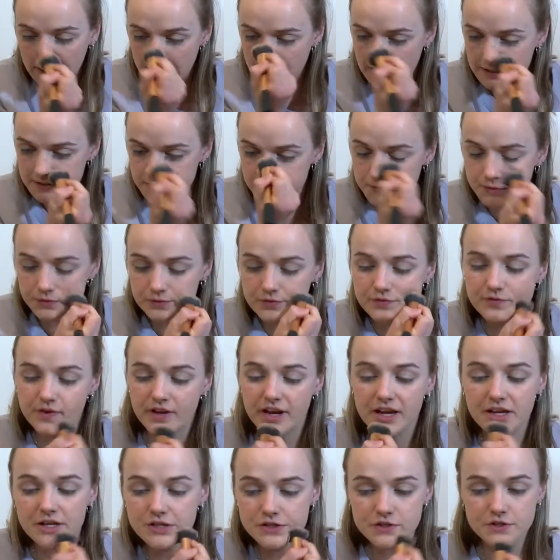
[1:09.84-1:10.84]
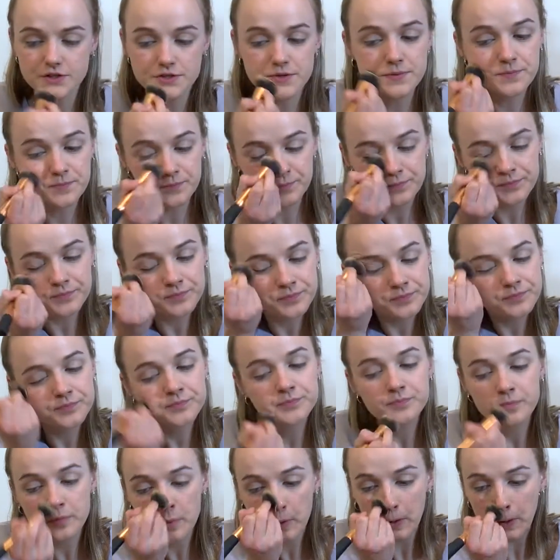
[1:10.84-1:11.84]
that's all finished.
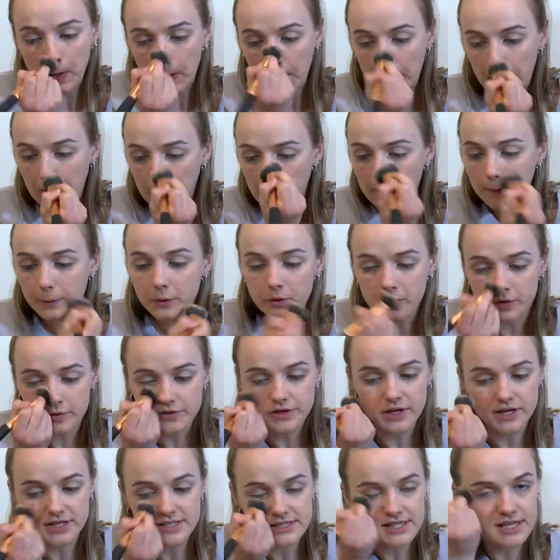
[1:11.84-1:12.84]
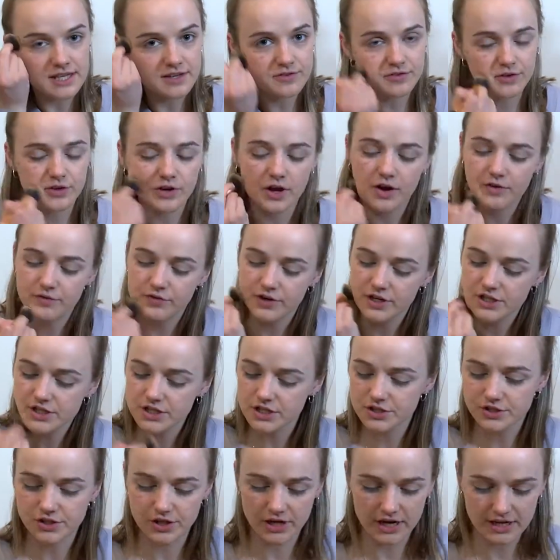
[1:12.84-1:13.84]
Got a nice even
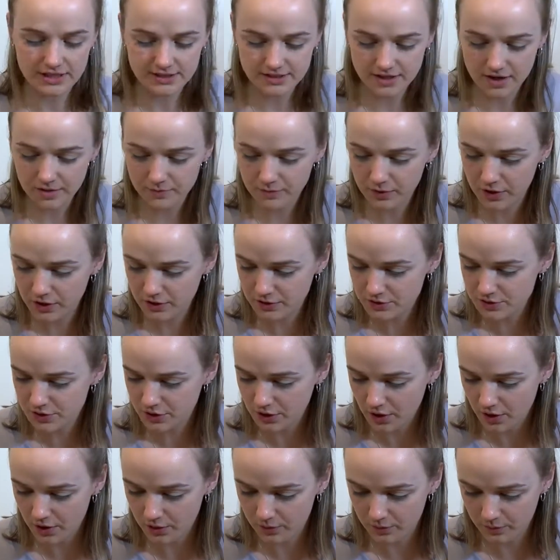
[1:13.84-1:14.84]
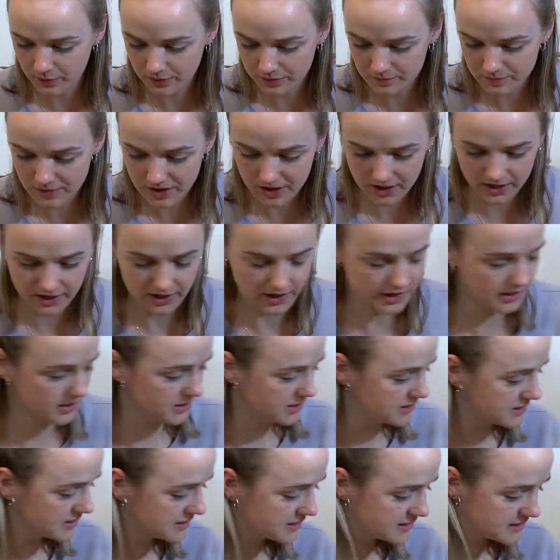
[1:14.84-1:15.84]
coverage. So next I'm going to go with my
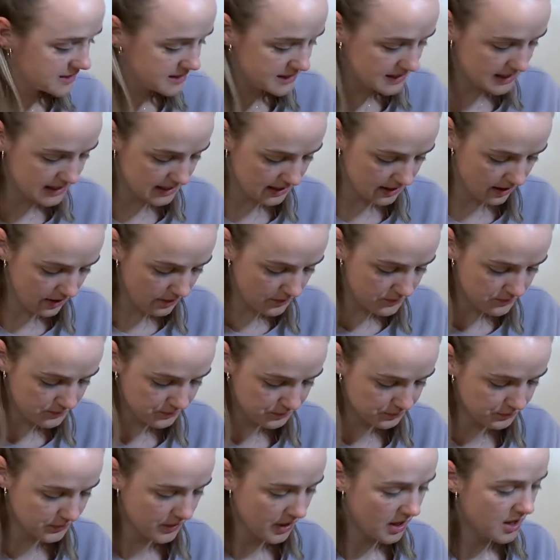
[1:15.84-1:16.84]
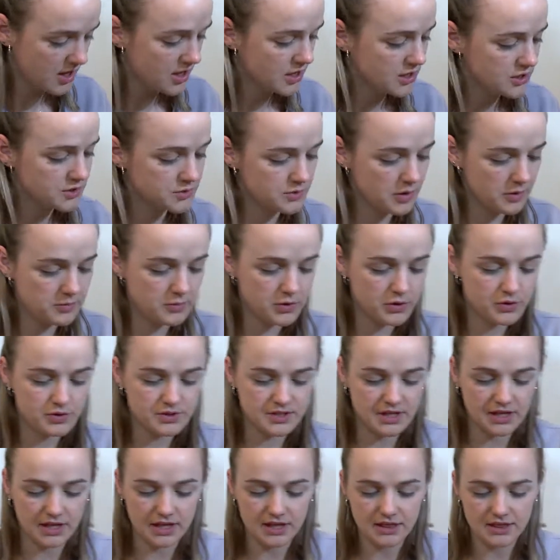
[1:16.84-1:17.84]
concealer. So I'm
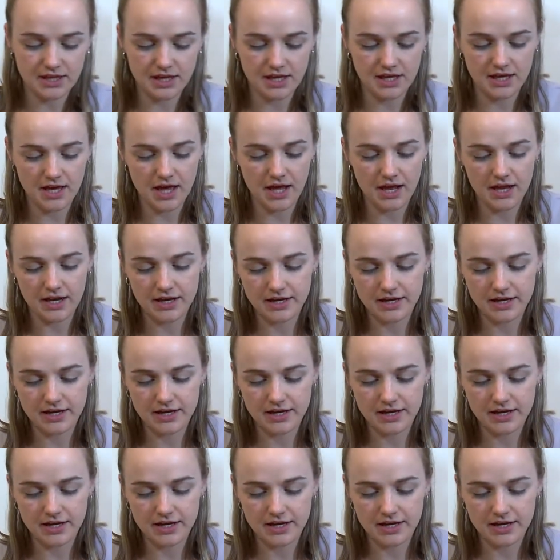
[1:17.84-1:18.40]
using the